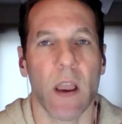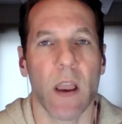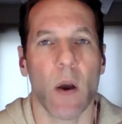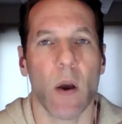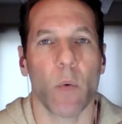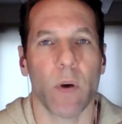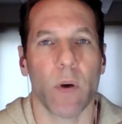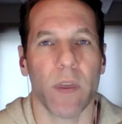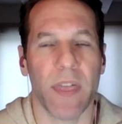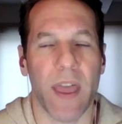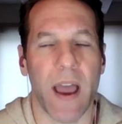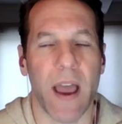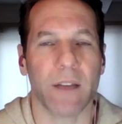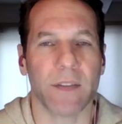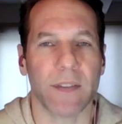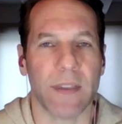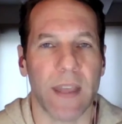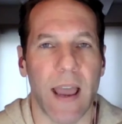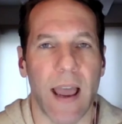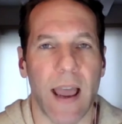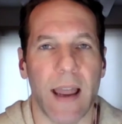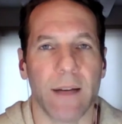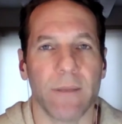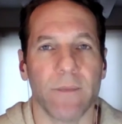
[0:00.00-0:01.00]
without
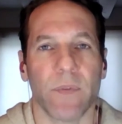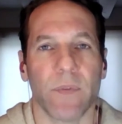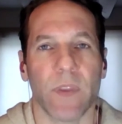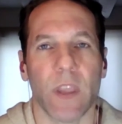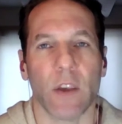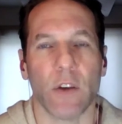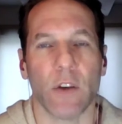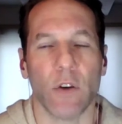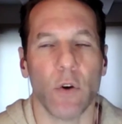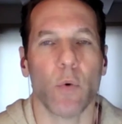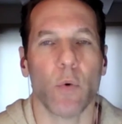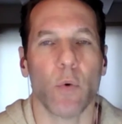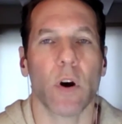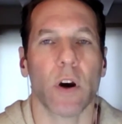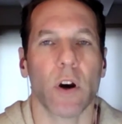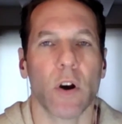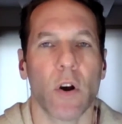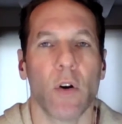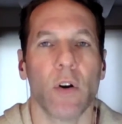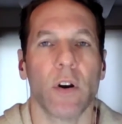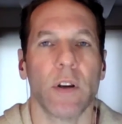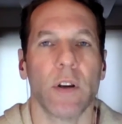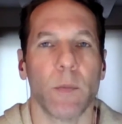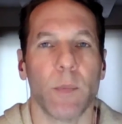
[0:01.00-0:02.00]
that, you are
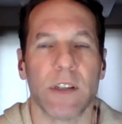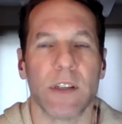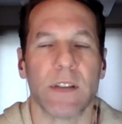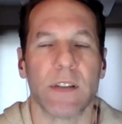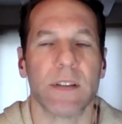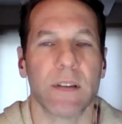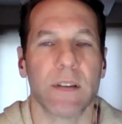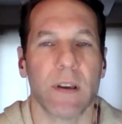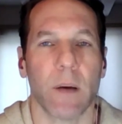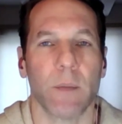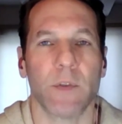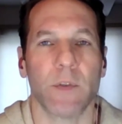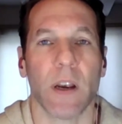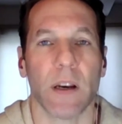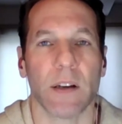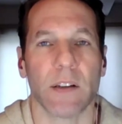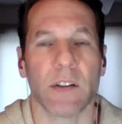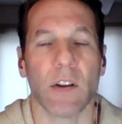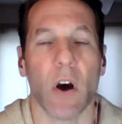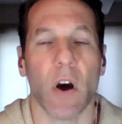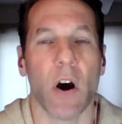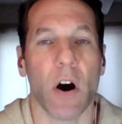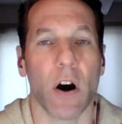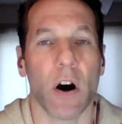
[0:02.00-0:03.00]
going to be subject
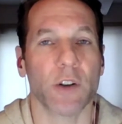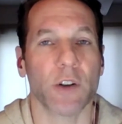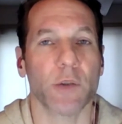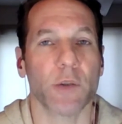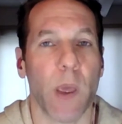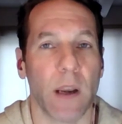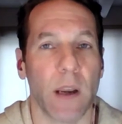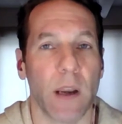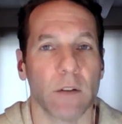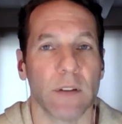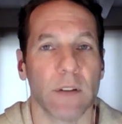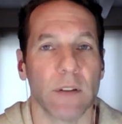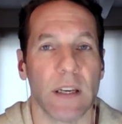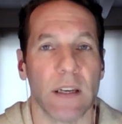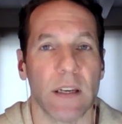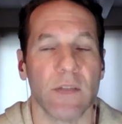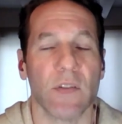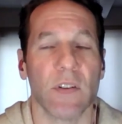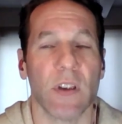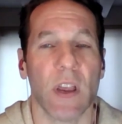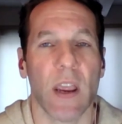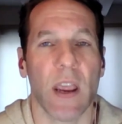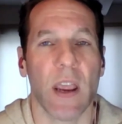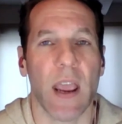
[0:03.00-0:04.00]
to harsh
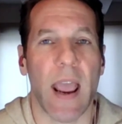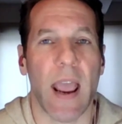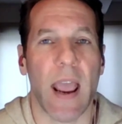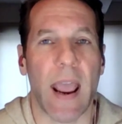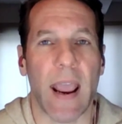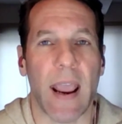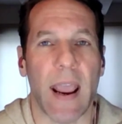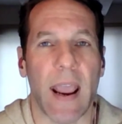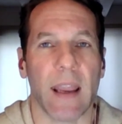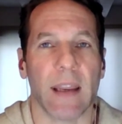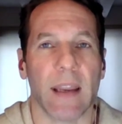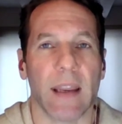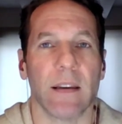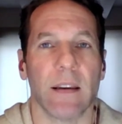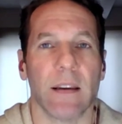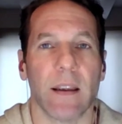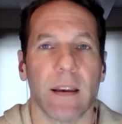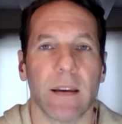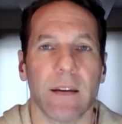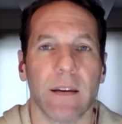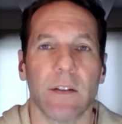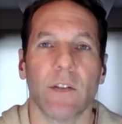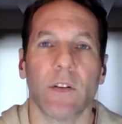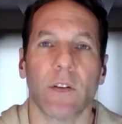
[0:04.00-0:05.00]
penalties and
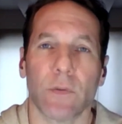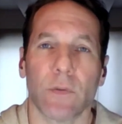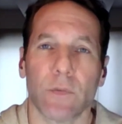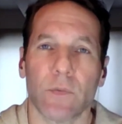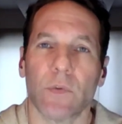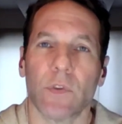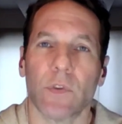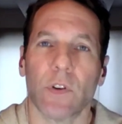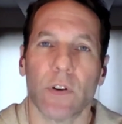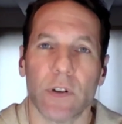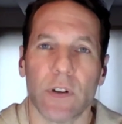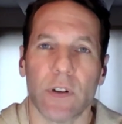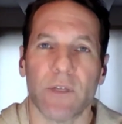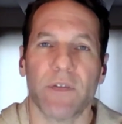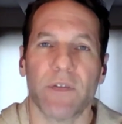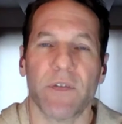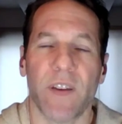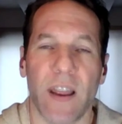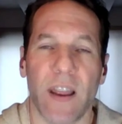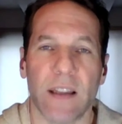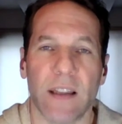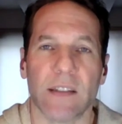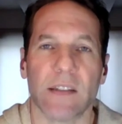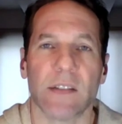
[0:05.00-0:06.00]
your
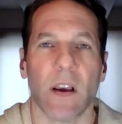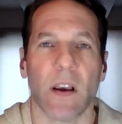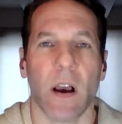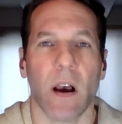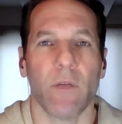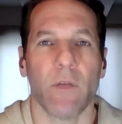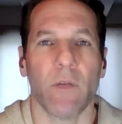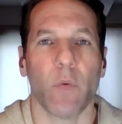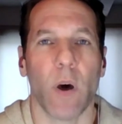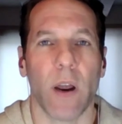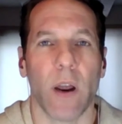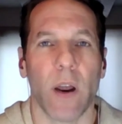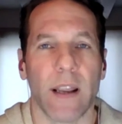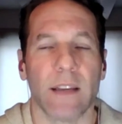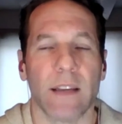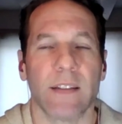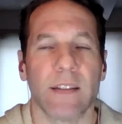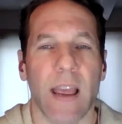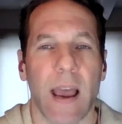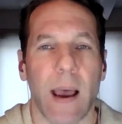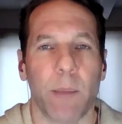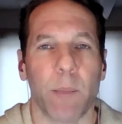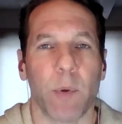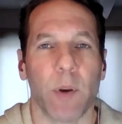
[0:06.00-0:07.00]
defense of what has
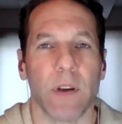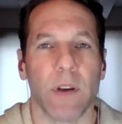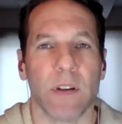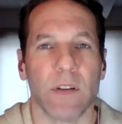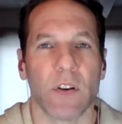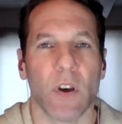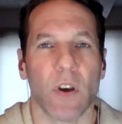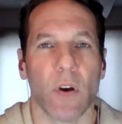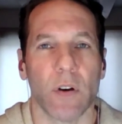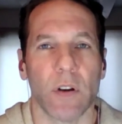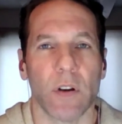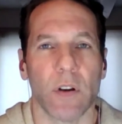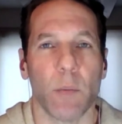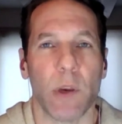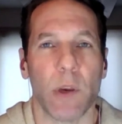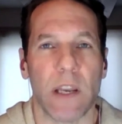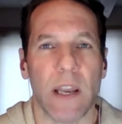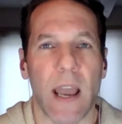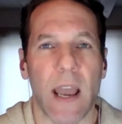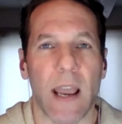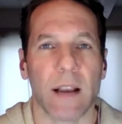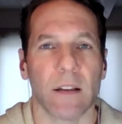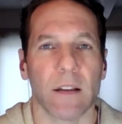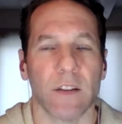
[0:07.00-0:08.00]
happened is going to be
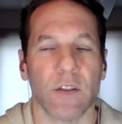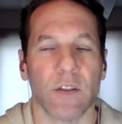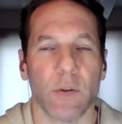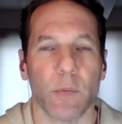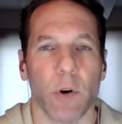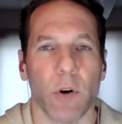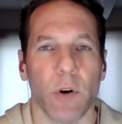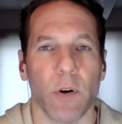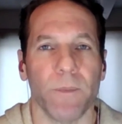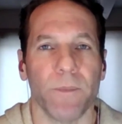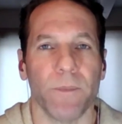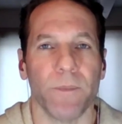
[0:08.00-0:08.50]
negligible.